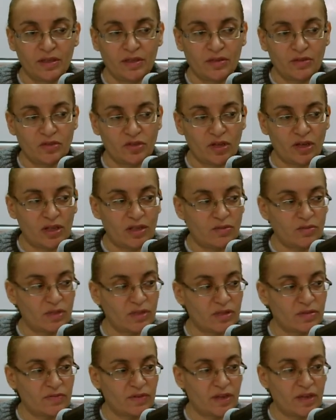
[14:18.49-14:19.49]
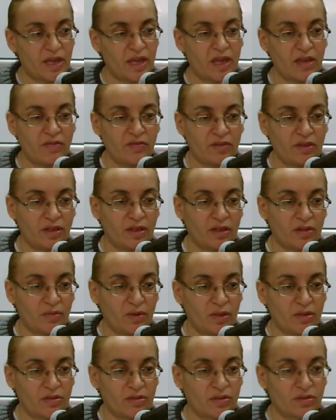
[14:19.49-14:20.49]
child was very heavy, and he
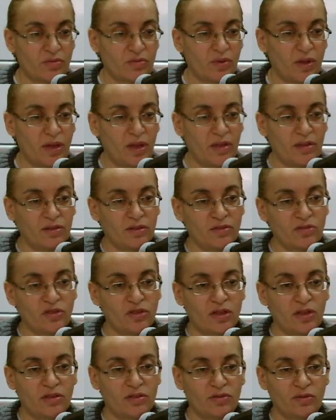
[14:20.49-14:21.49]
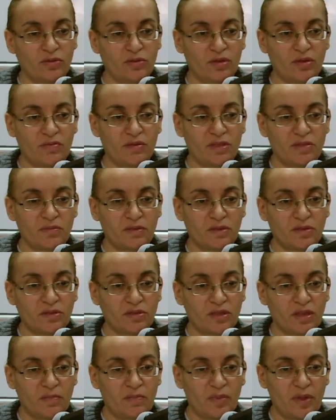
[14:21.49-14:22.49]
wondered why. The child told him, it's because
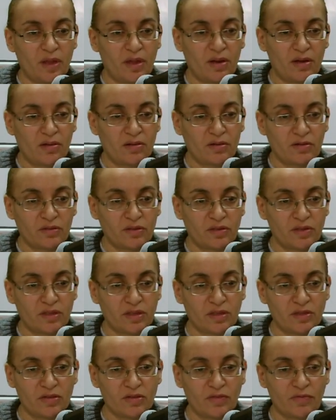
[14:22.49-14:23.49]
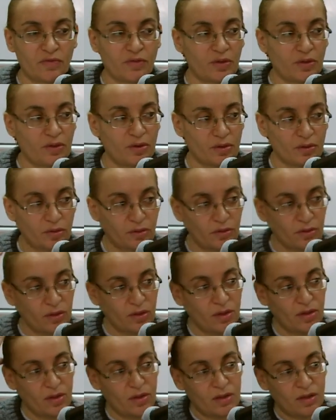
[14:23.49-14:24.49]
I bear the sins of the earth.
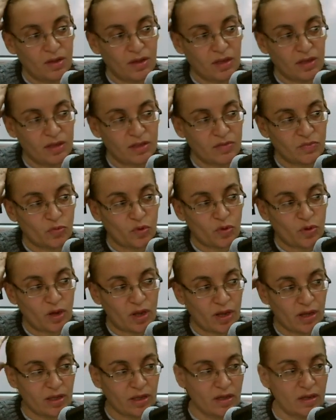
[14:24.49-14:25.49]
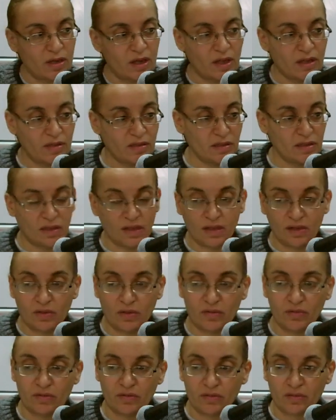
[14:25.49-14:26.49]
And it's more like an idea,
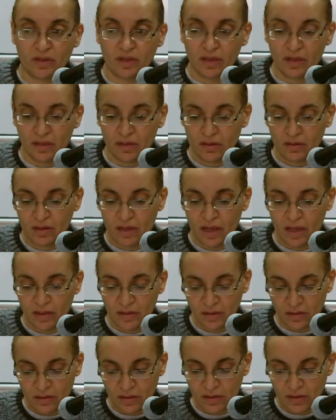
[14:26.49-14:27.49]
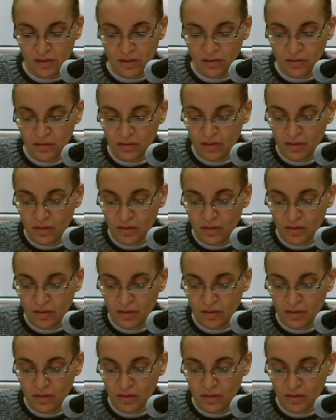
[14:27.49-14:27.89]
not a real entity.